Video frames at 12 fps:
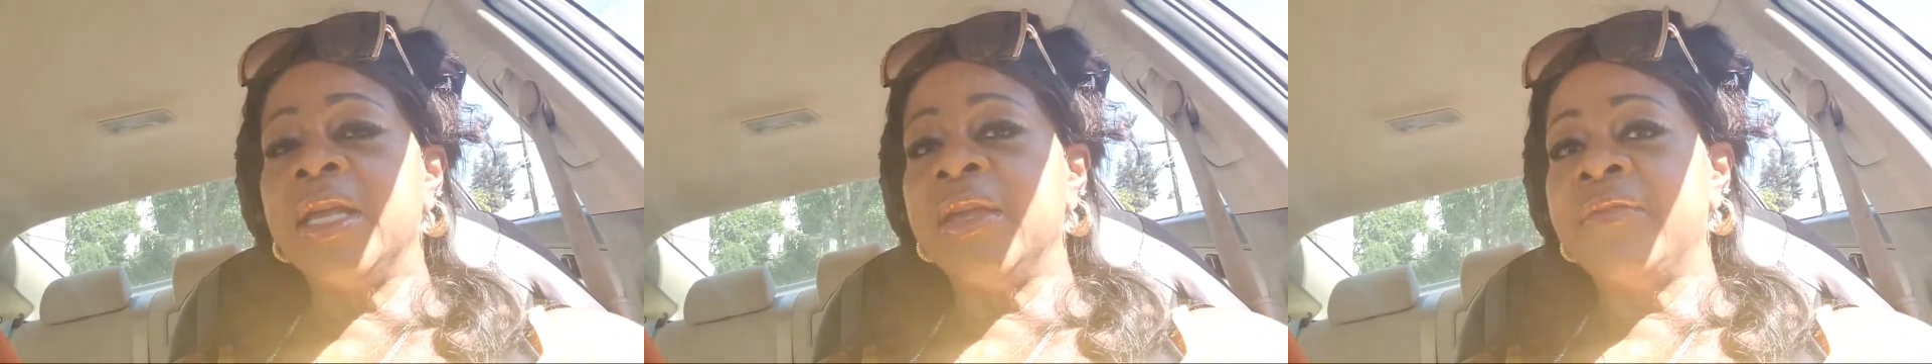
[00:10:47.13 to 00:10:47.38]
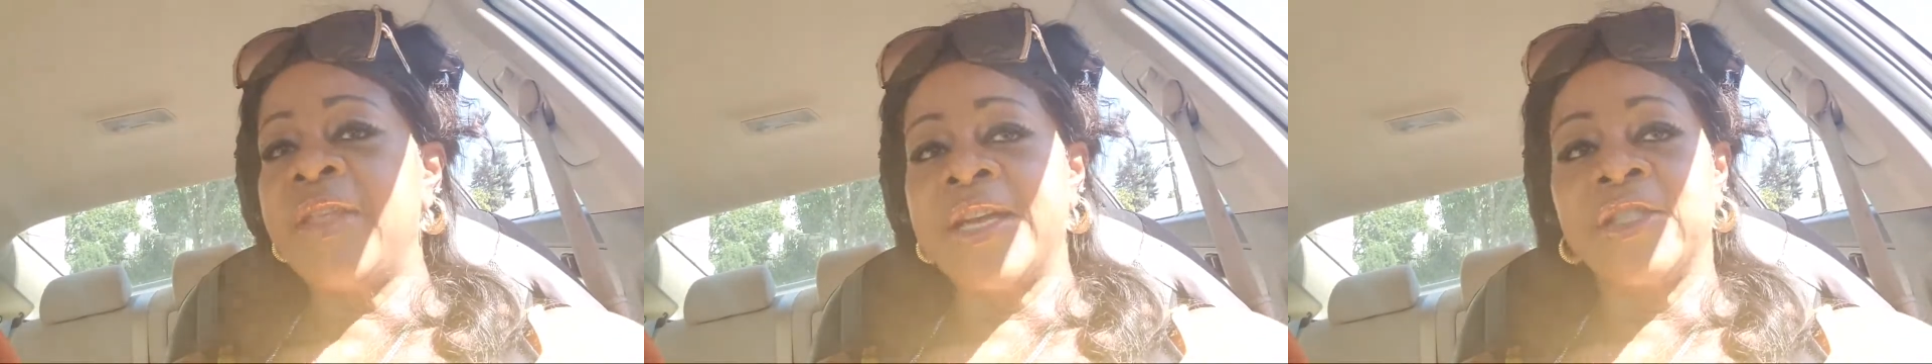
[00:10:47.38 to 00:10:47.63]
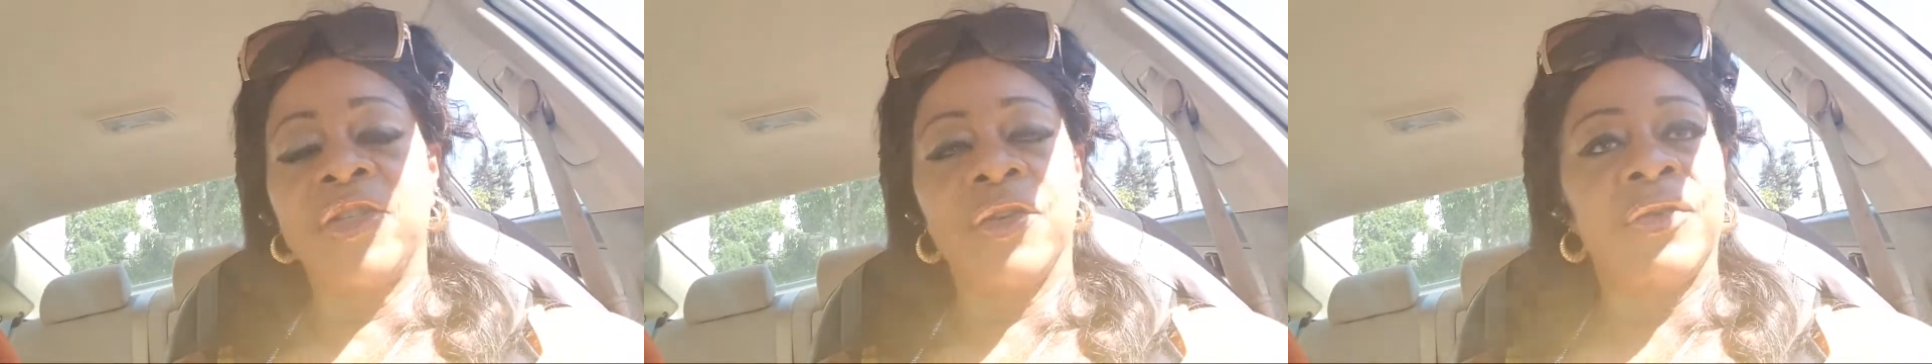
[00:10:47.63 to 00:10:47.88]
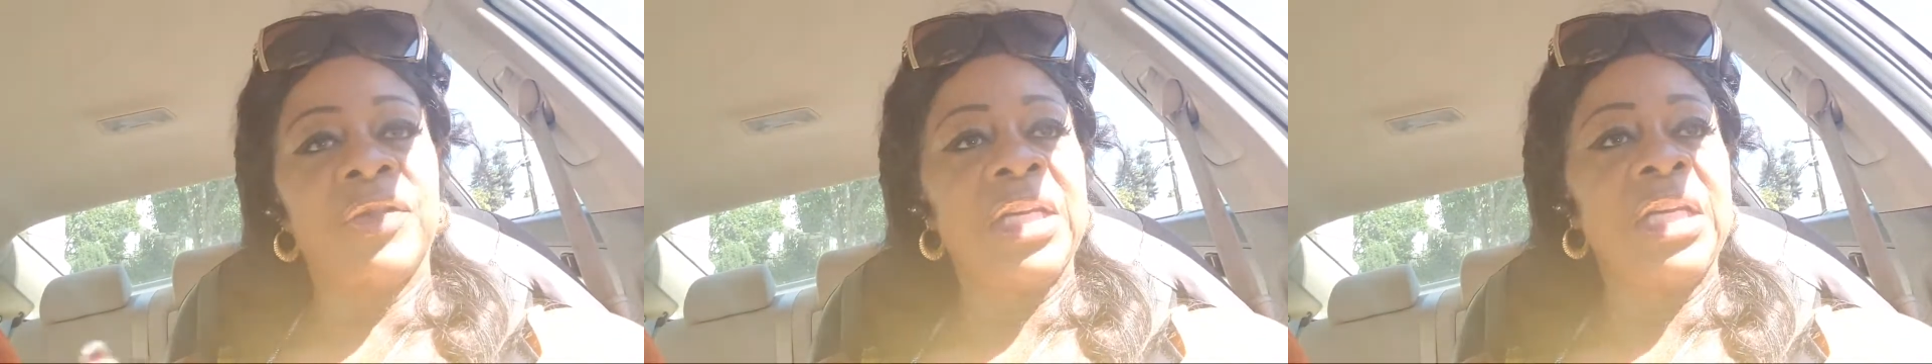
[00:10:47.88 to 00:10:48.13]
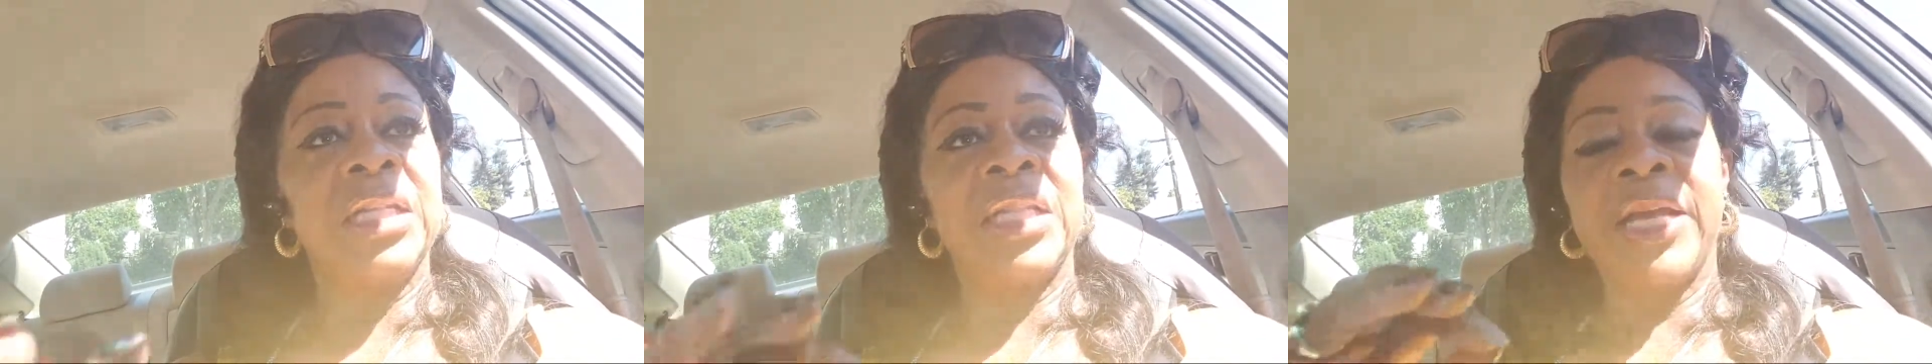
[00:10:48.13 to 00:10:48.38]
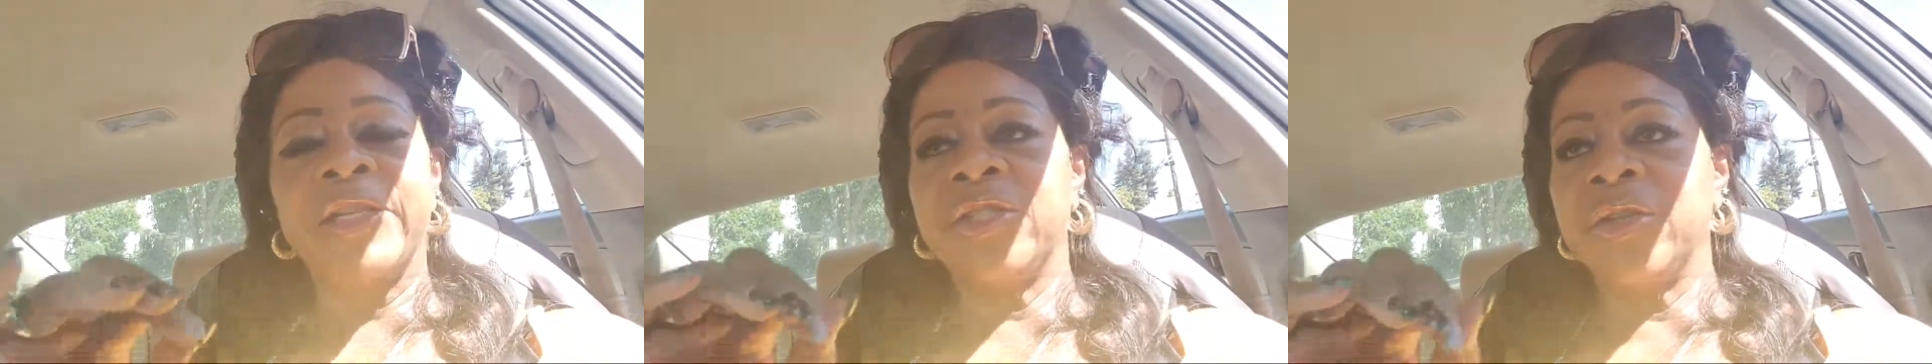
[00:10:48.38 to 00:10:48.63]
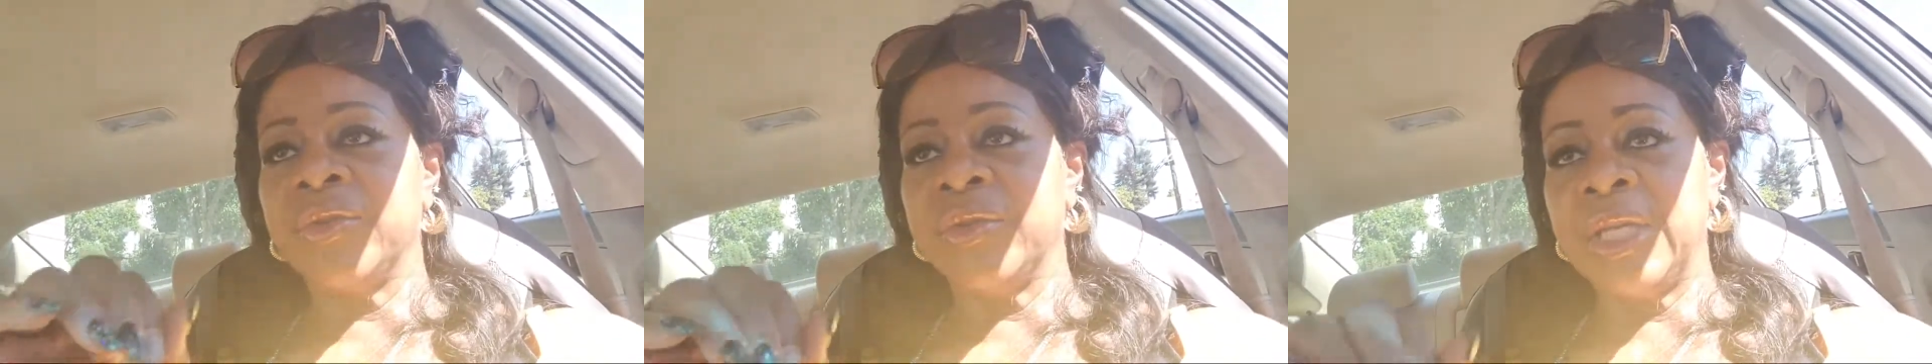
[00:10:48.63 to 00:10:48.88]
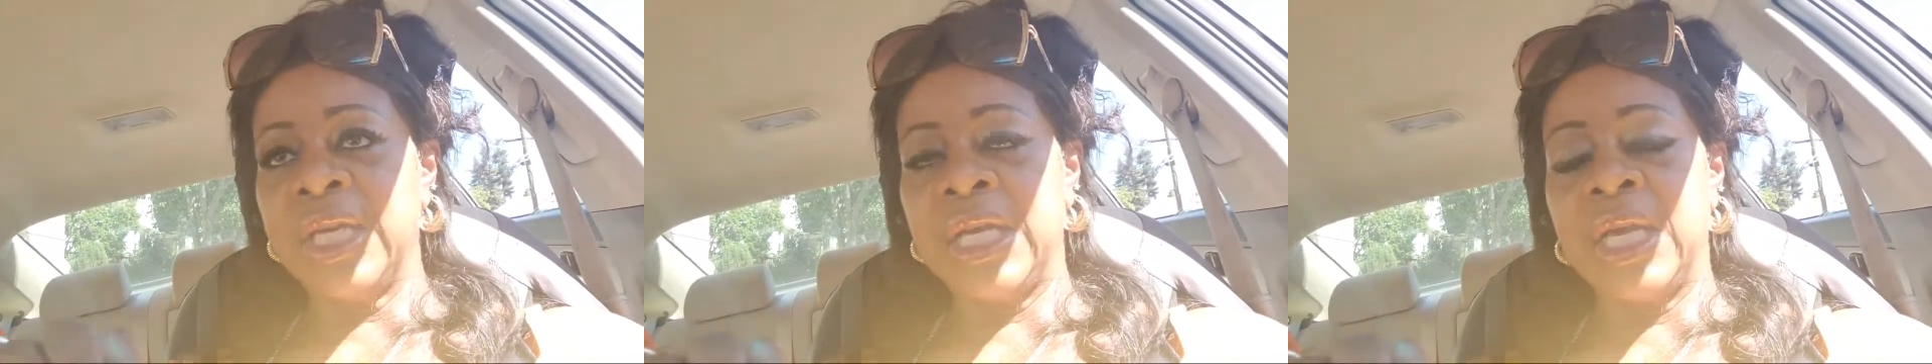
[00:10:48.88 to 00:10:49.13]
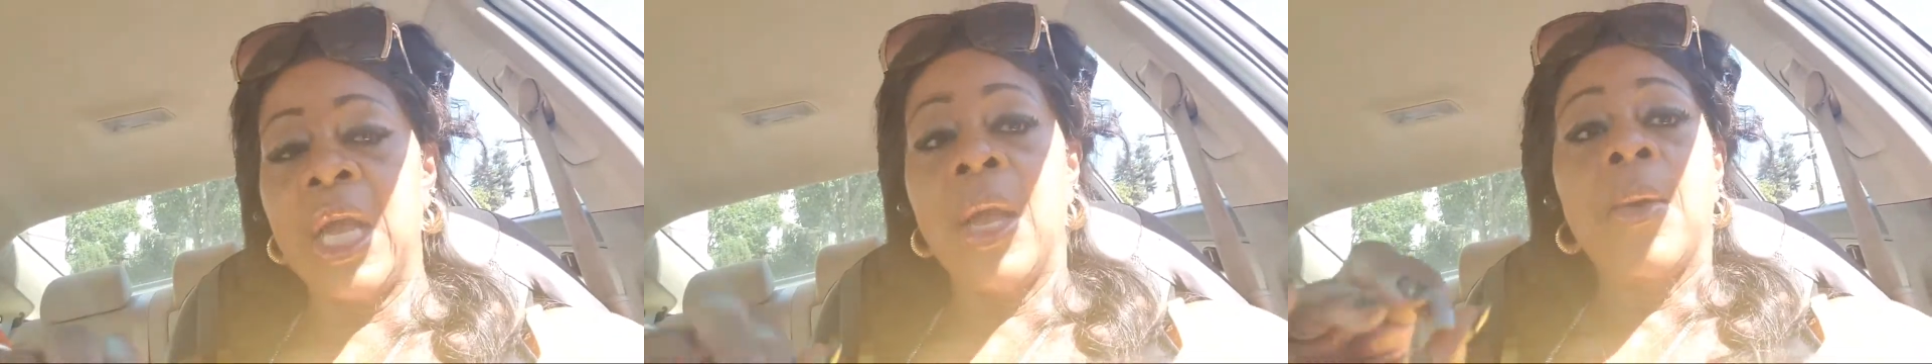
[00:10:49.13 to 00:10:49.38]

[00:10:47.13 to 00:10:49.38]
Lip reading: If that's your thing, that's your thing.